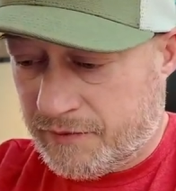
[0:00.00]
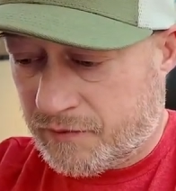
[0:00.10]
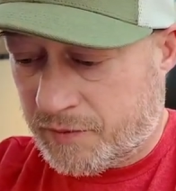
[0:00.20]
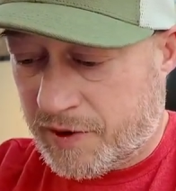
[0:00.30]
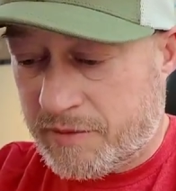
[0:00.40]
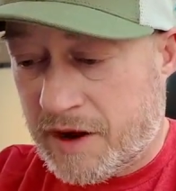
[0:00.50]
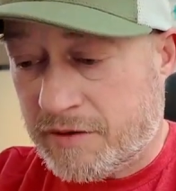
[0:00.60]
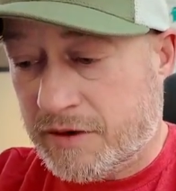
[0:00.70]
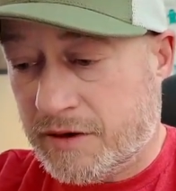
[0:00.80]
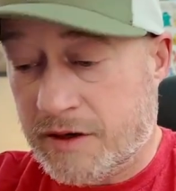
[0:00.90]
Forbidden
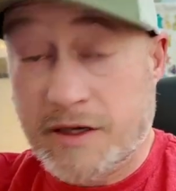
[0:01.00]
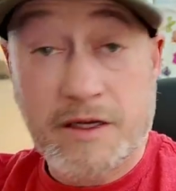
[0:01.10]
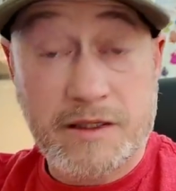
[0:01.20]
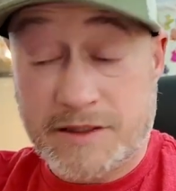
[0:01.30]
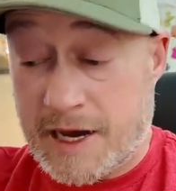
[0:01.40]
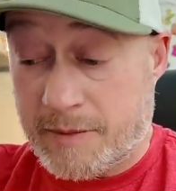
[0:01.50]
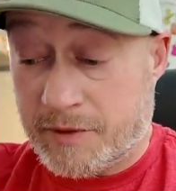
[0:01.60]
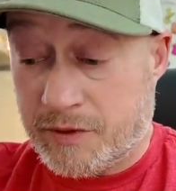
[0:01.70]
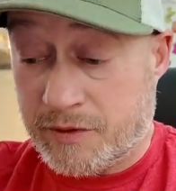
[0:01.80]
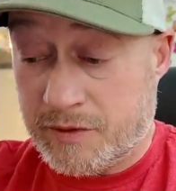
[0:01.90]
Mountain,
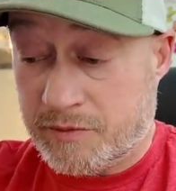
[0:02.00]
Diablo,